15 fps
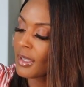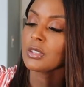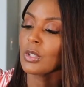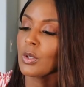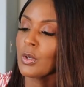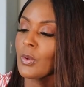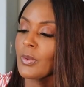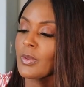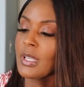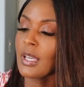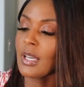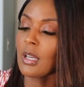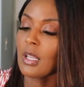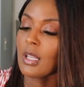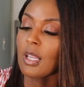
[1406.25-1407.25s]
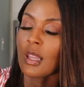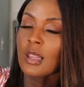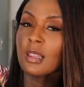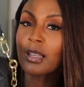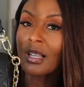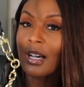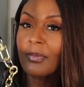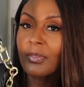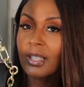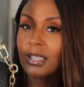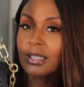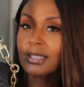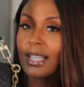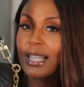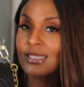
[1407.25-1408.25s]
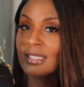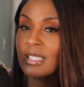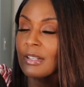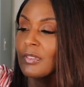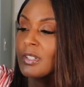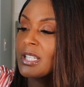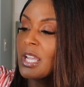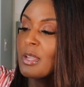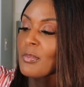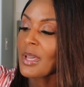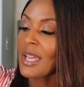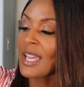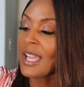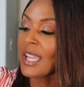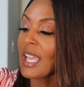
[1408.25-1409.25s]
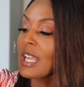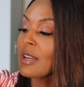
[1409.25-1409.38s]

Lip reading: So yeah, love this as an everyday bag.